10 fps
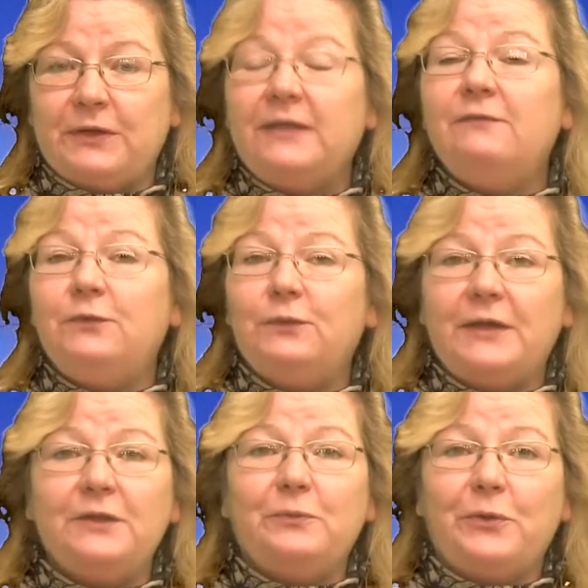And if you
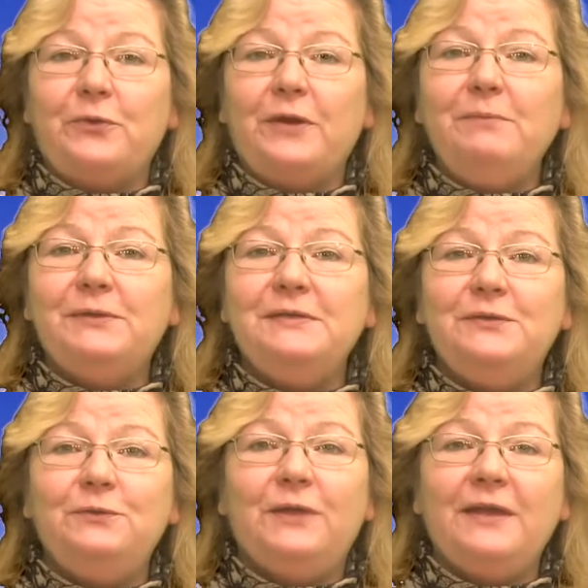like the program, please
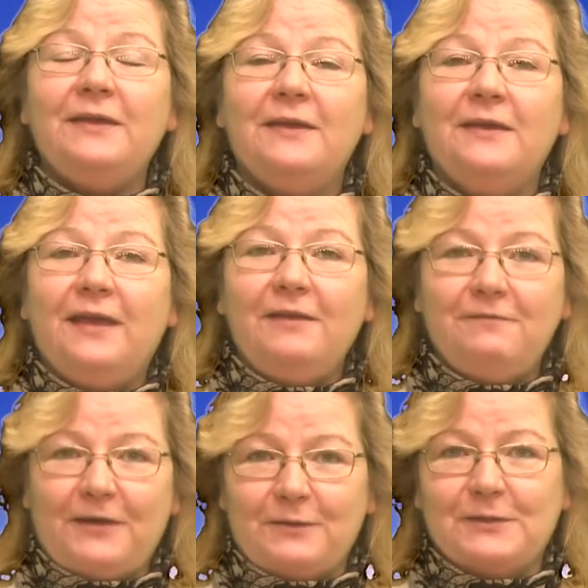do like and
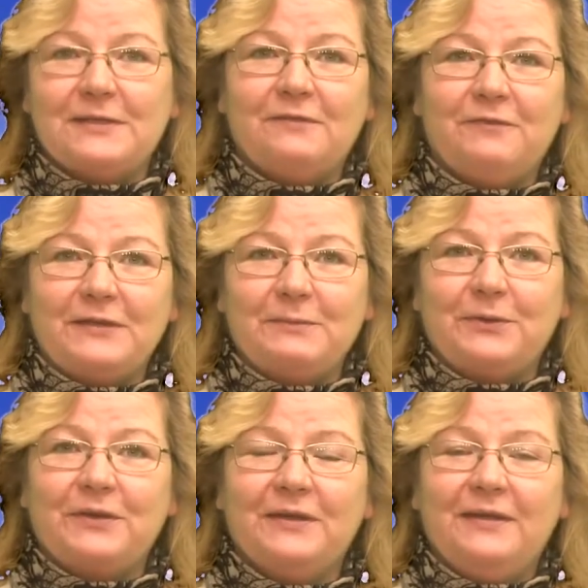follow us on
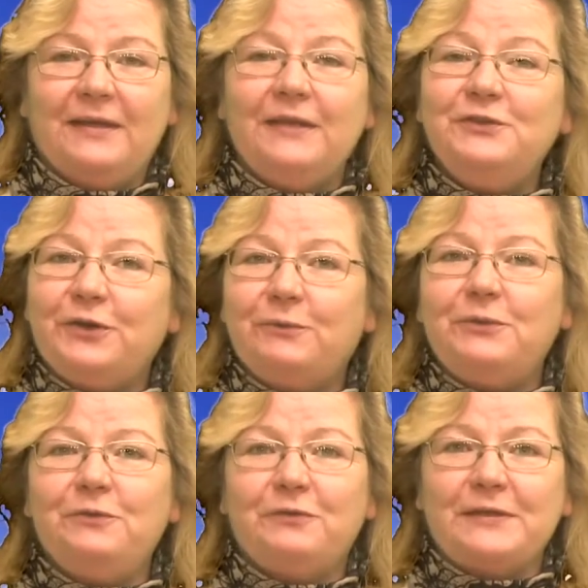Facebook and share it with
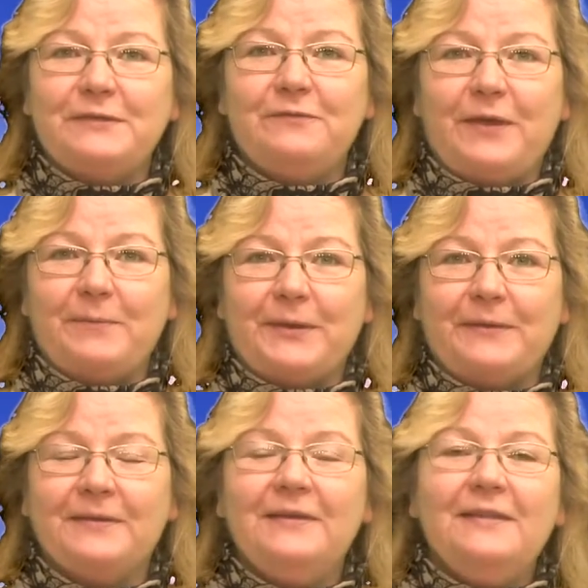your friends and family.